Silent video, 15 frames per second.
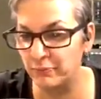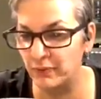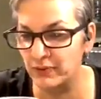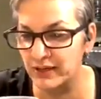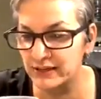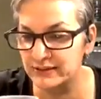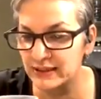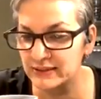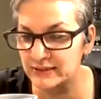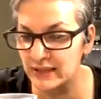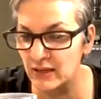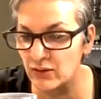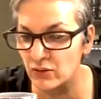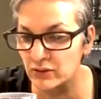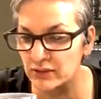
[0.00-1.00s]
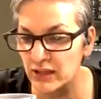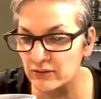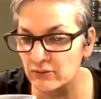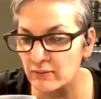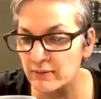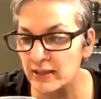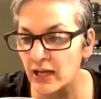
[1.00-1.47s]
por qué se está
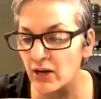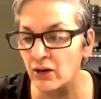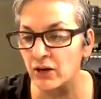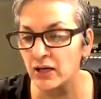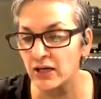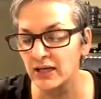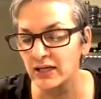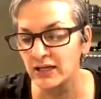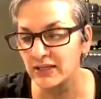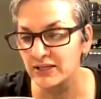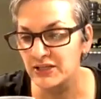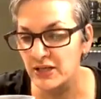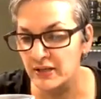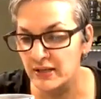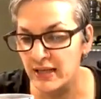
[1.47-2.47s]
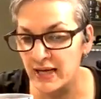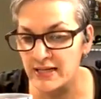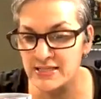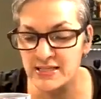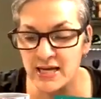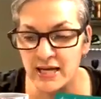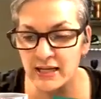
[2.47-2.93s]
cortando el video? They
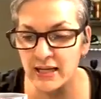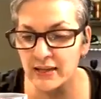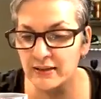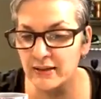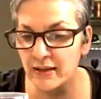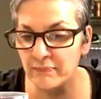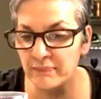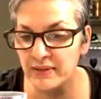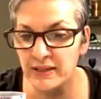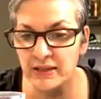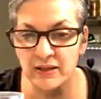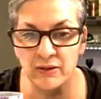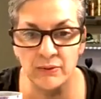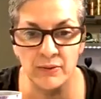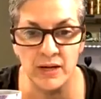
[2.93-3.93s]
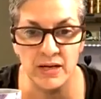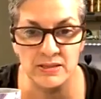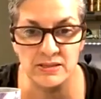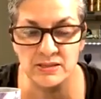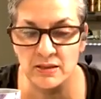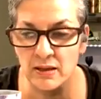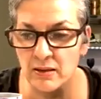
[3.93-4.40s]
say that the video
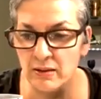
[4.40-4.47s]
is